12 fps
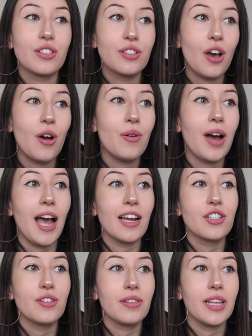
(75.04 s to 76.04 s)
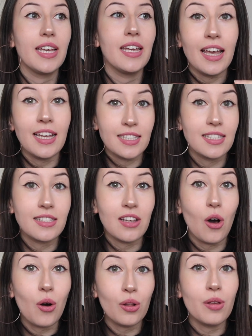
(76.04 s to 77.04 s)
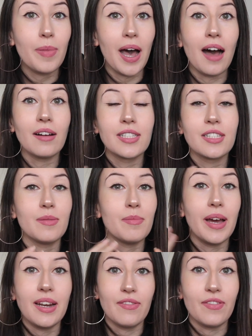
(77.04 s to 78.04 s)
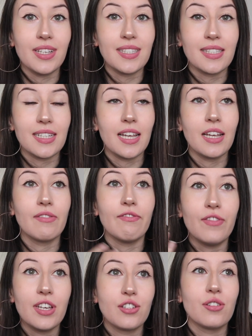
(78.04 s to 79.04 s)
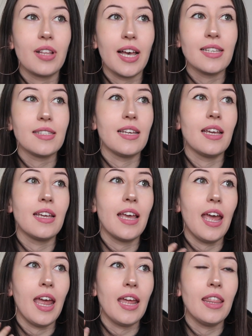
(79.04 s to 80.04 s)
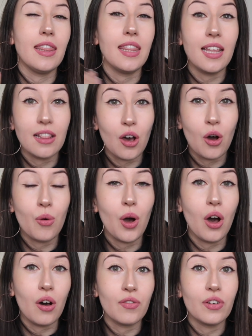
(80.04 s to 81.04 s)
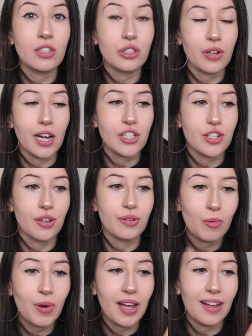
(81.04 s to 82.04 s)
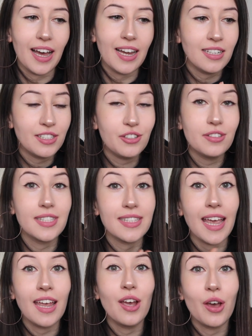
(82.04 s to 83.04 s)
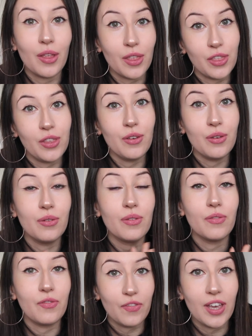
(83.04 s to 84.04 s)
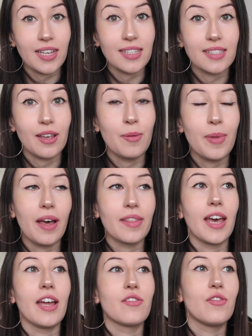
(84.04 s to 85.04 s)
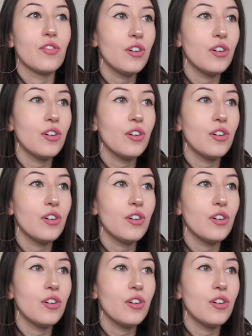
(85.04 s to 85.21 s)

So actually it's all about manifesting, visualizing, and the law of attraction. Well, I need to say a few things about that.